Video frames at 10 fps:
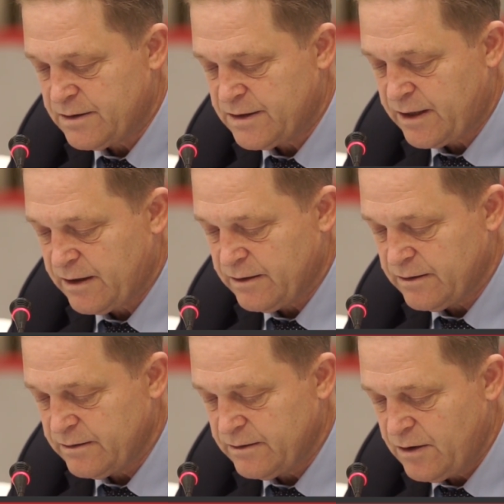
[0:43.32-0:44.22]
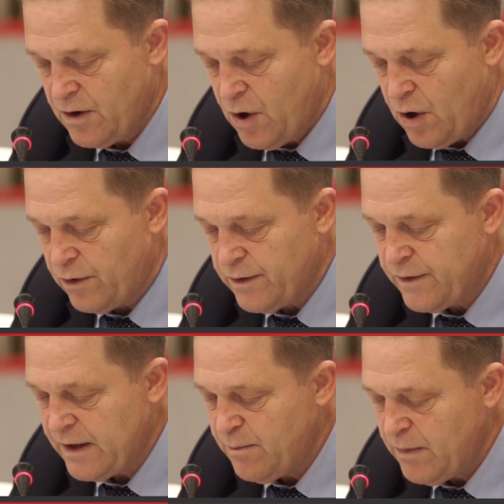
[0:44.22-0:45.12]
Second, on the
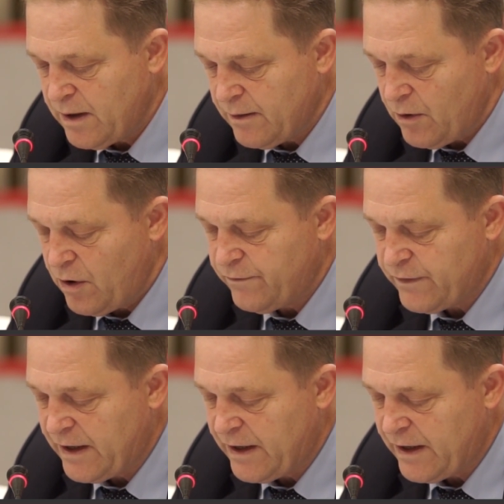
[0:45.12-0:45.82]
theme of